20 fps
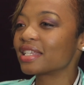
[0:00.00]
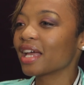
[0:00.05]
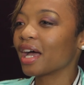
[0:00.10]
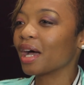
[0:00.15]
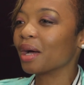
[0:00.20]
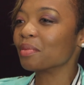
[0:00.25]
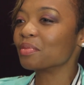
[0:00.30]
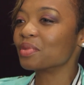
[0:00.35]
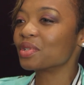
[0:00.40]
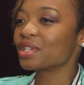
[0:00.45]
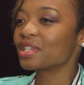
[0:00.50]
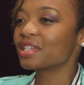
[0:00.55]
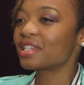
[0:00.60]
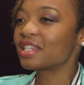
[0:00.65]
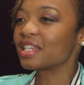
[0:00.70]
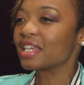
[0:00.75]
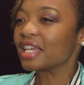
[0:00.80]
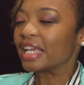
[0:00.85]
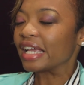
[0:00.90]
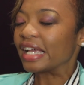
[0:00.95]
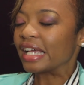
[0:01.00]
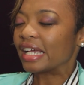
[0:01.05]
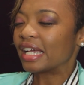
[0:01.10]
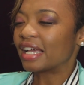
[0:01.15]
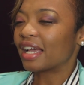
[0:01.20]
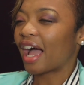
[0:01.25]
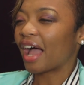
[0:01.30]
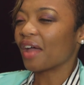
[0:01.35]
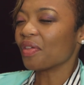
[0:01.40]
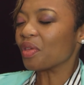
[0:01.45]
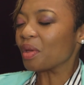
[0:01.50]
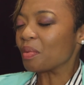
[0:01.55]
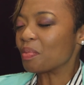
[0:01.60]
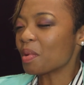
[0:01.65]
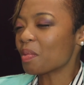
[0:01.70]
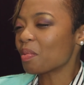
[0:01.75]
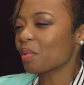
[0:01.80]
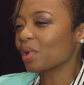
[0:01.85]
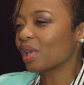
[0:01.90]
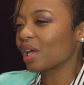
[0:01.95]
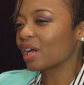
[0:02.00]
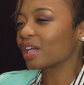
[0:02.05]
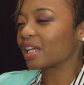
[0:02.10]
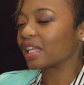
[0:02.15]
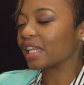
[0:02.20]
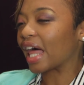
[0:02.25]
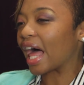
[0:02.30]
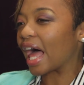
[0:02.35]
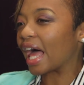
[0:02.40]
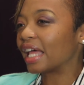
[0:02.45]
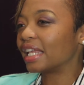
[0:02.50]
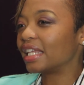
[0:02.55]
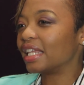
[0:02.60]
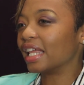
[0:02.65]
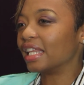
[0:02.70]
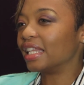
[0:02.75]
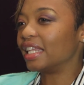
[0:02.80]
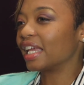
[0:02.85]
Um, just, I think people are glad that